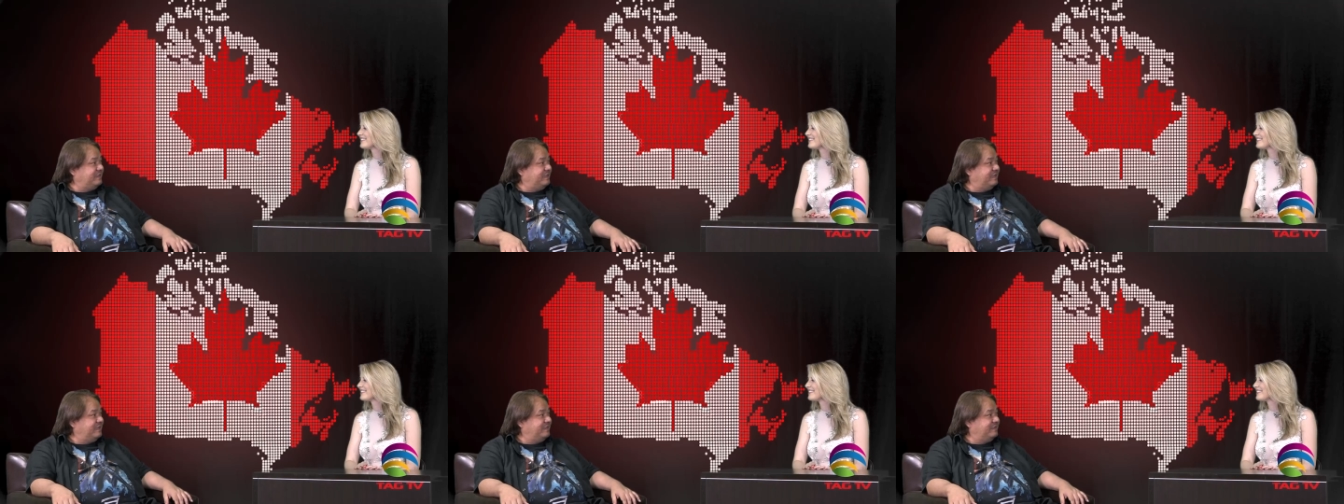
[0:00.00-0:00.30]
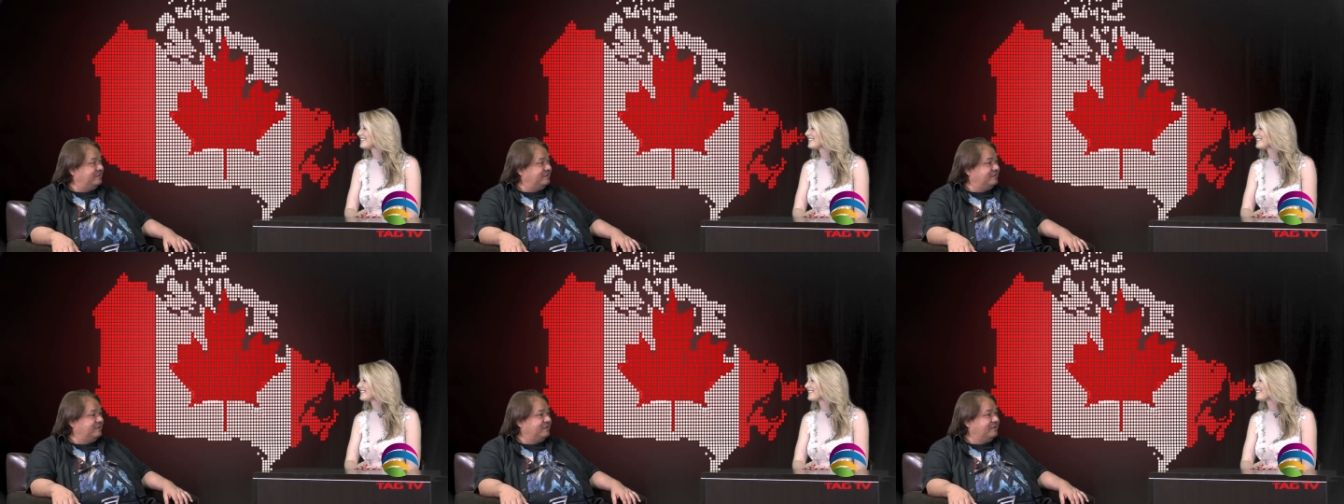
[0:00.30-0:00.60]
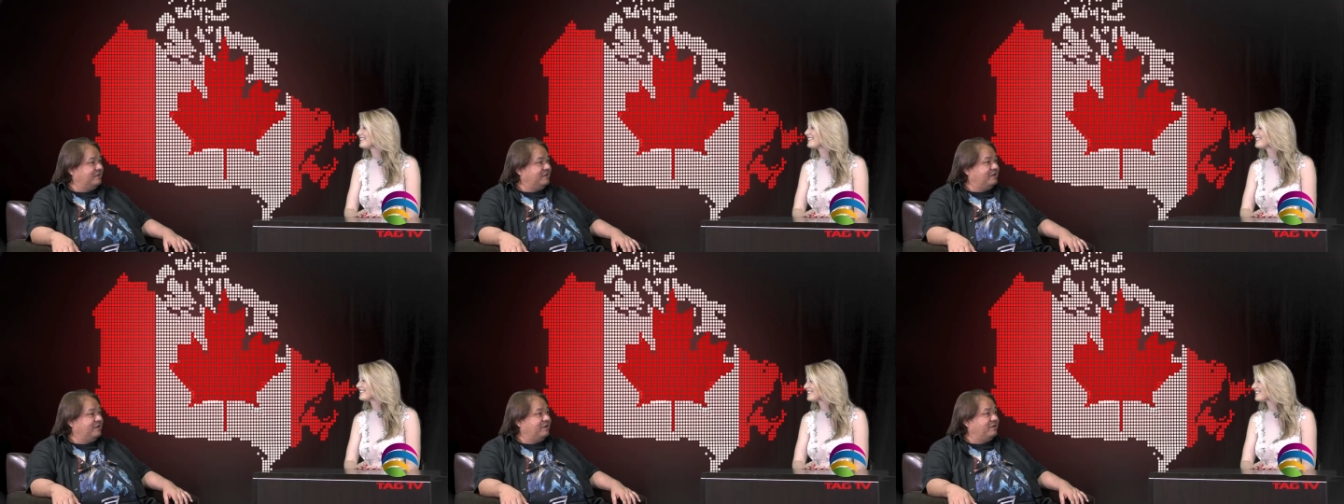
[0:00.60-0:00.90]
and
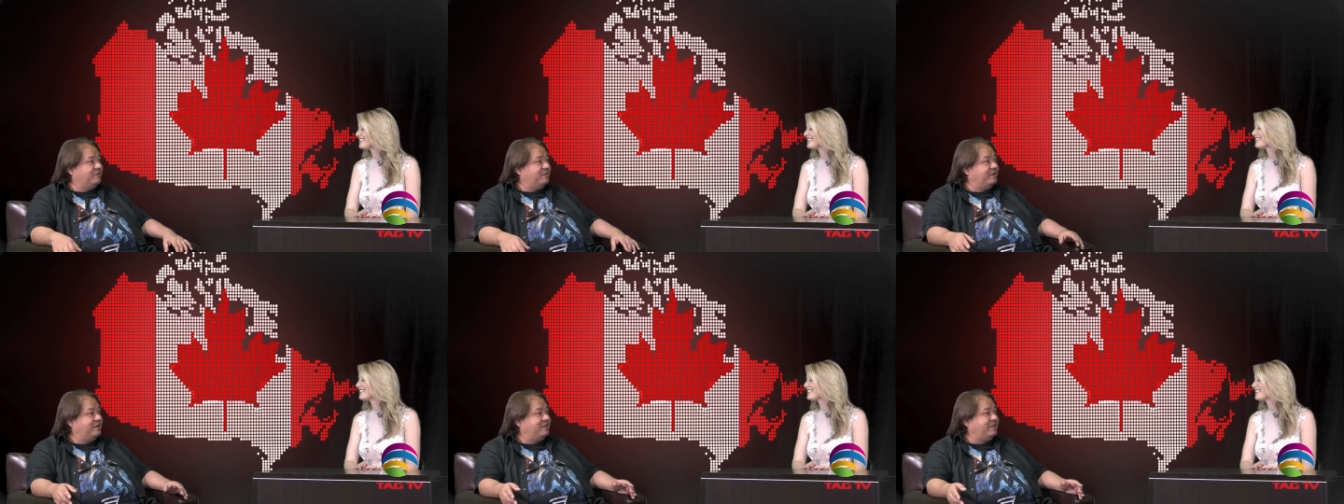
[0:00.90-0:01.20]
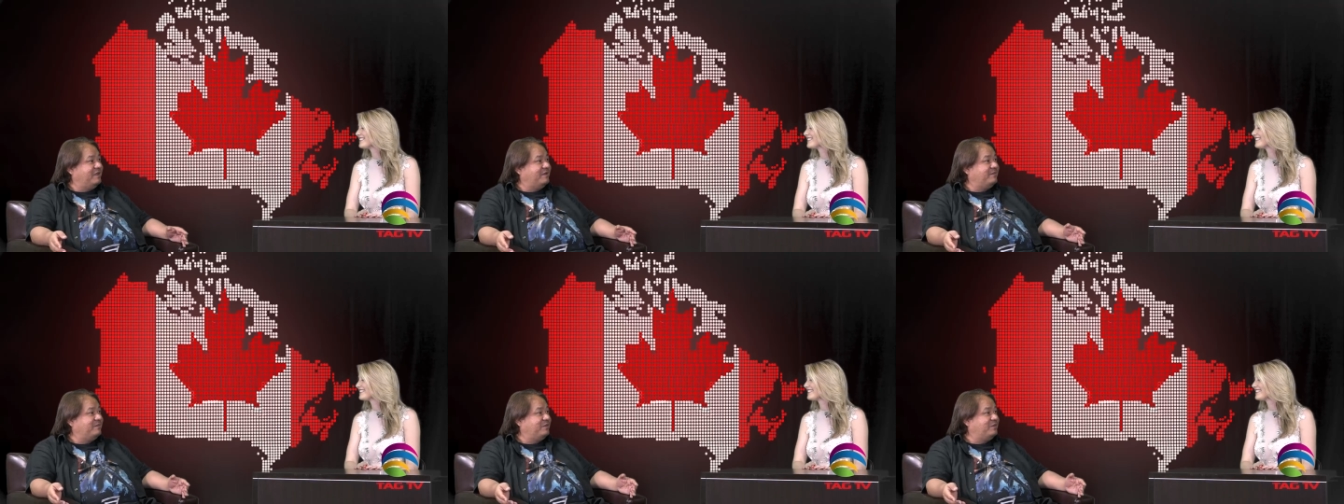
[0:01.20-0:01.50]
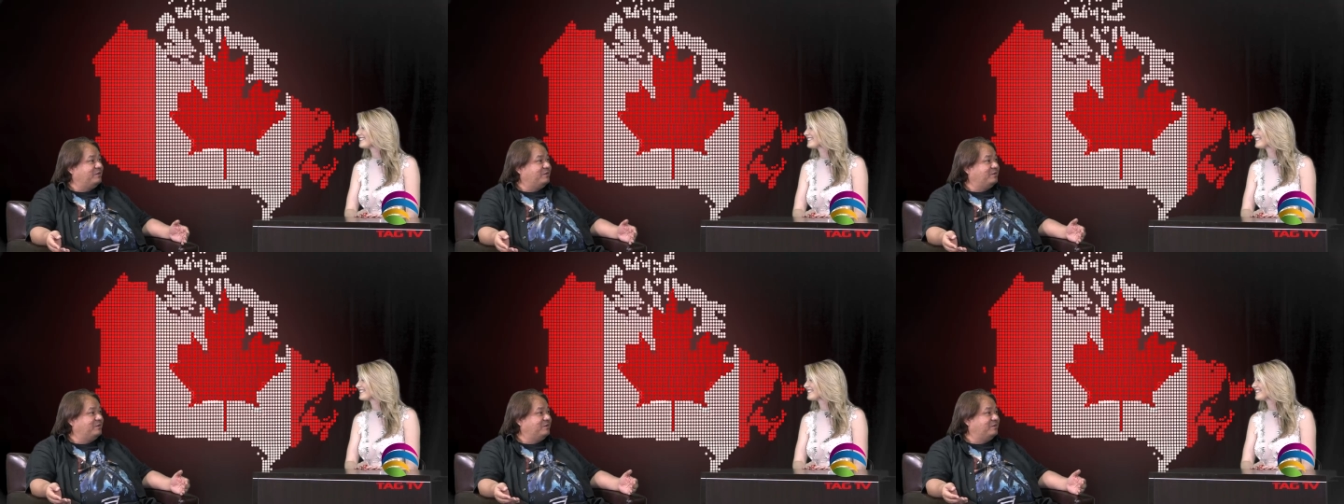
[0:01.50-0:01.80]
for them
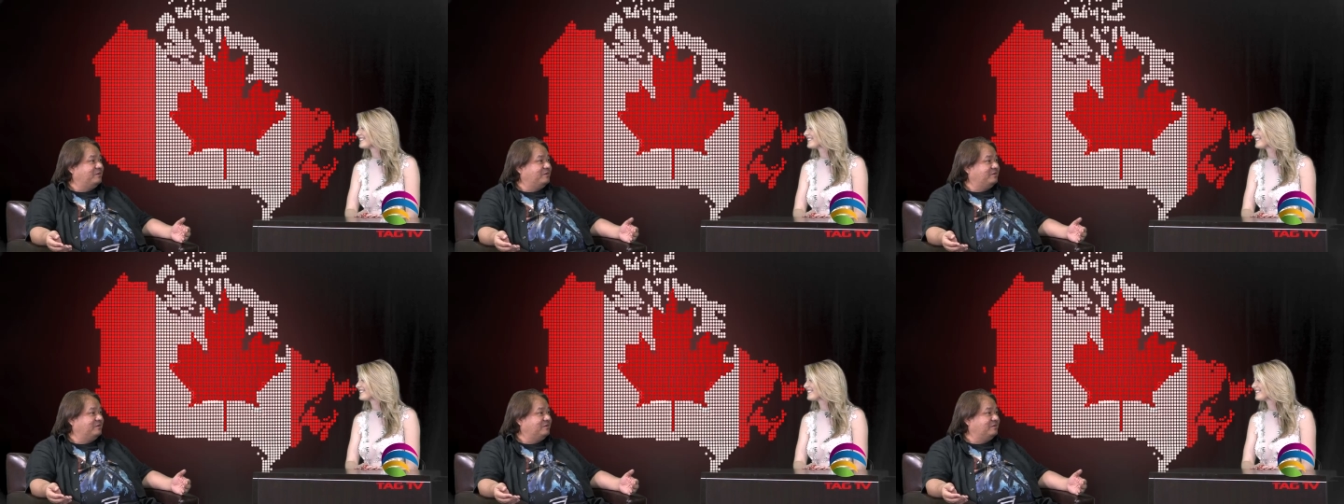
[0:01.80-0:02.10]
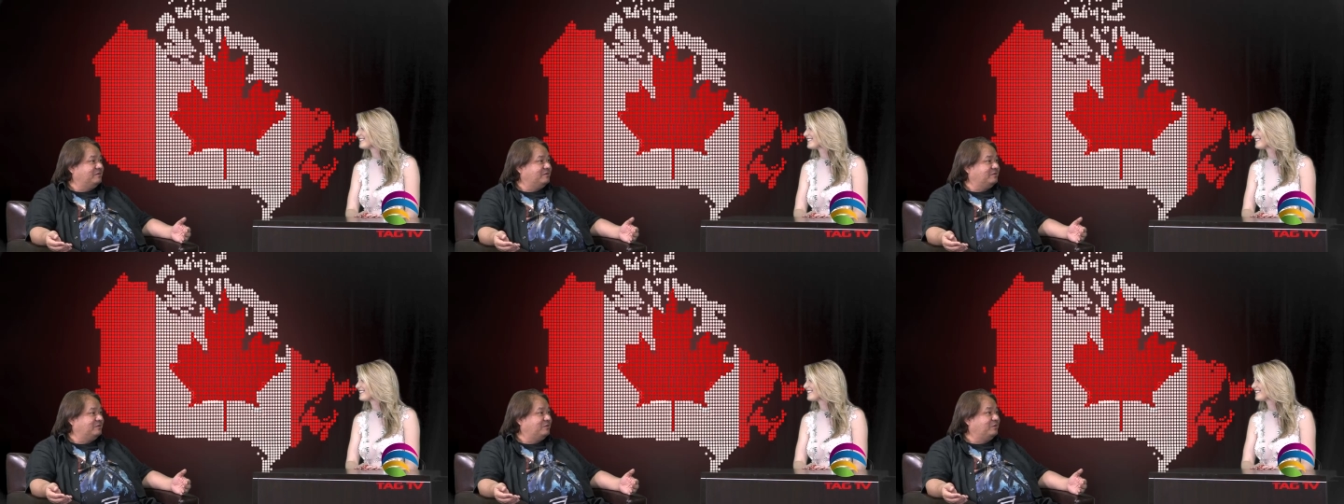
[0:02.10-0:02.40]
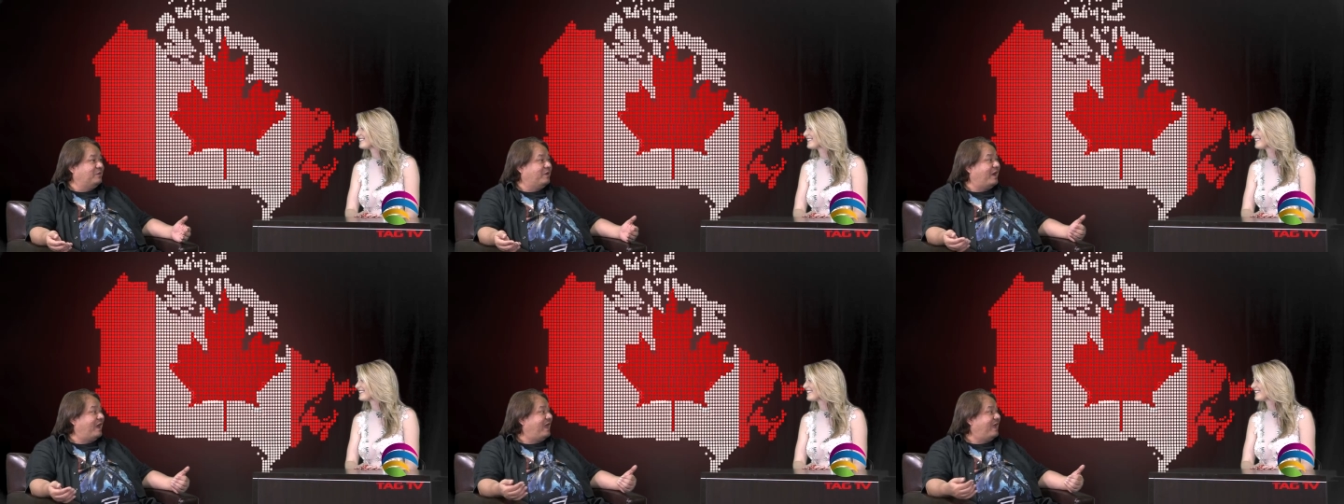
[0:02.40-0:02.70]
to to
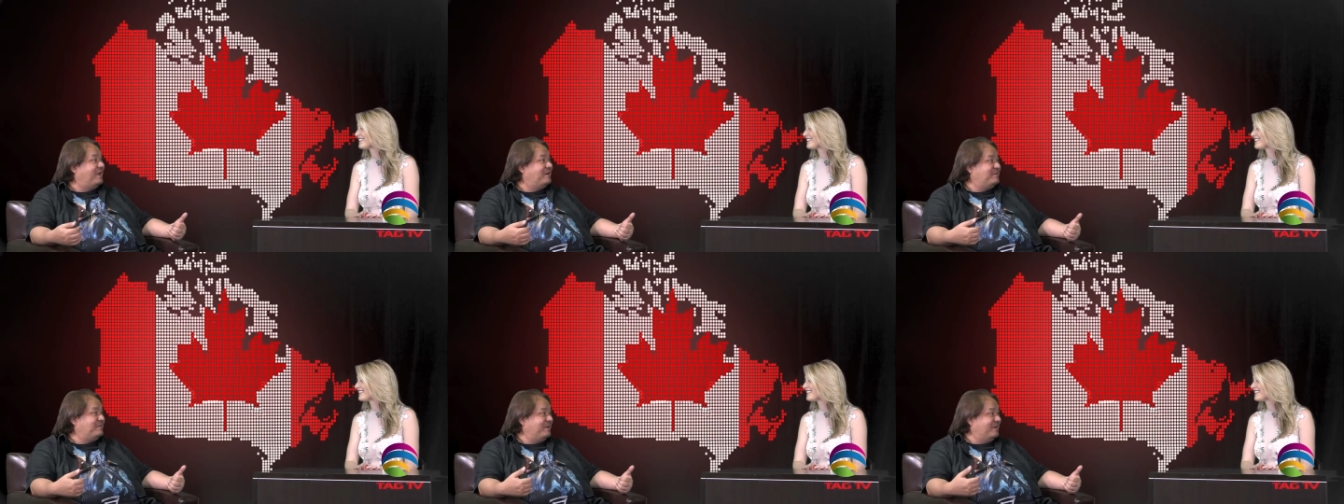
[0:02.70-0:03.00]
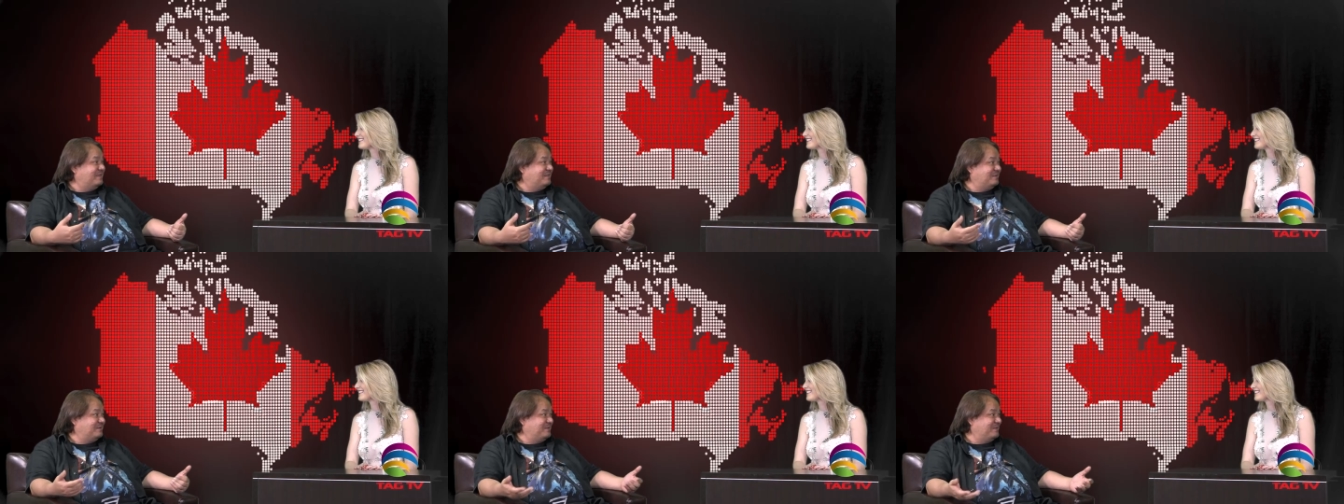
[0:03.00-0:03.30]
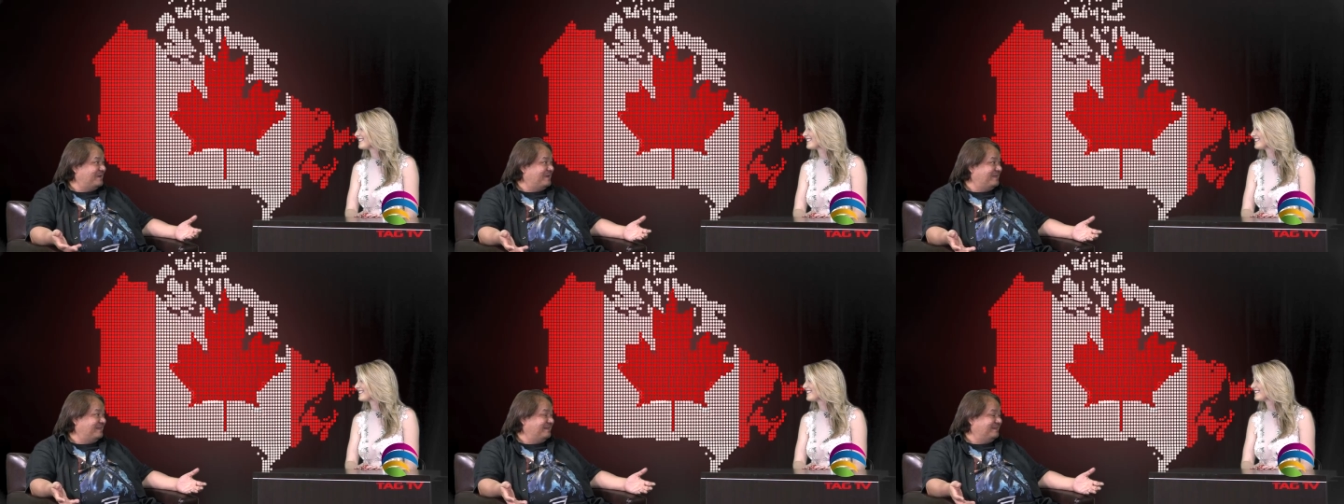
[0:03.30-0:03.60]
hire me as
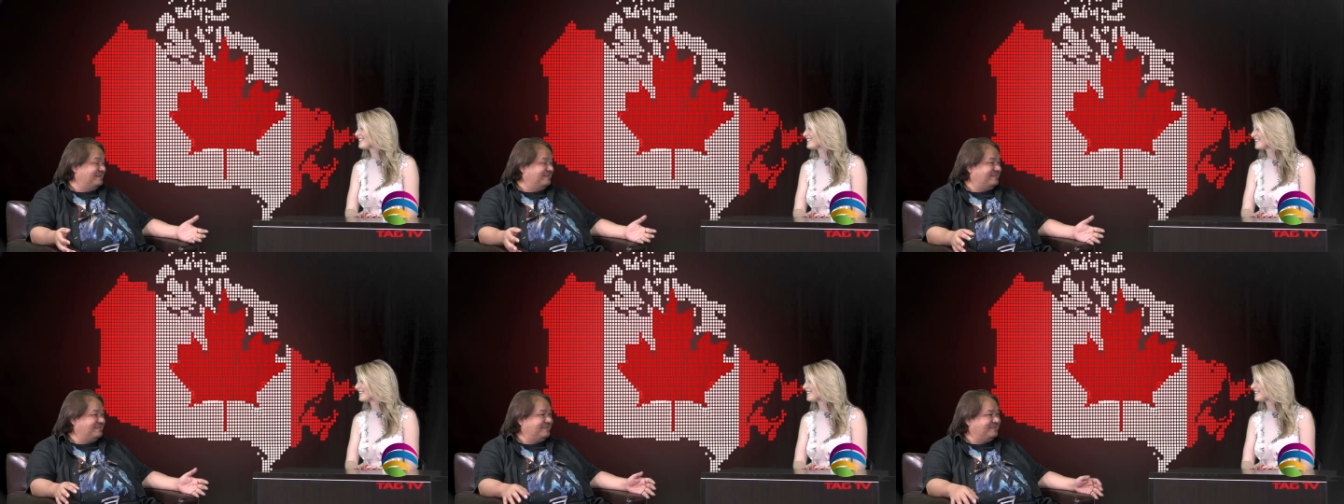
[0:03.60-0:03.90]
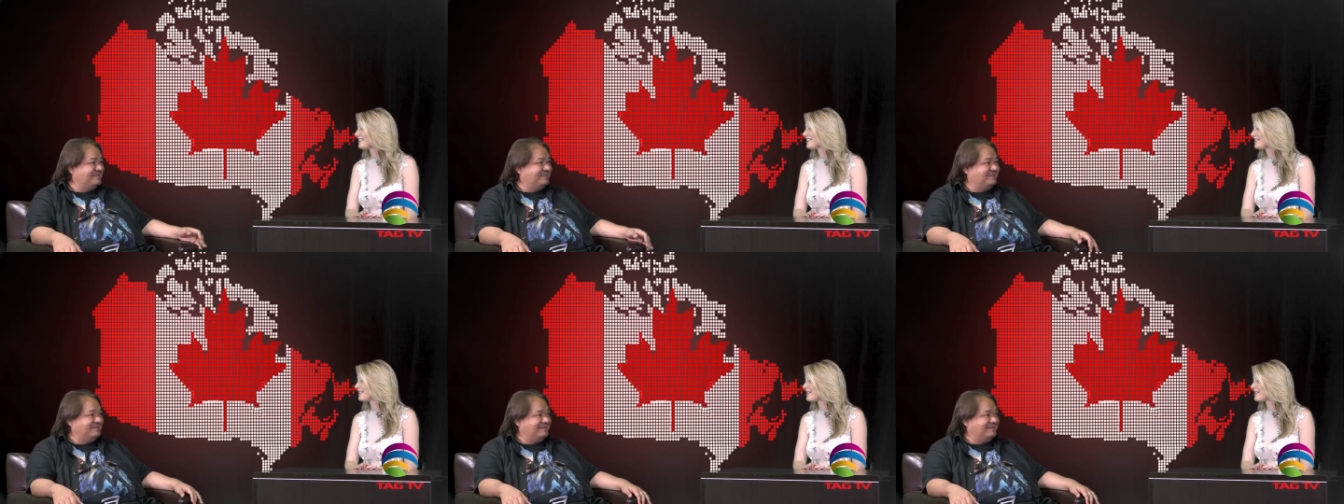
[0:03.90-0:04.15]
well. So.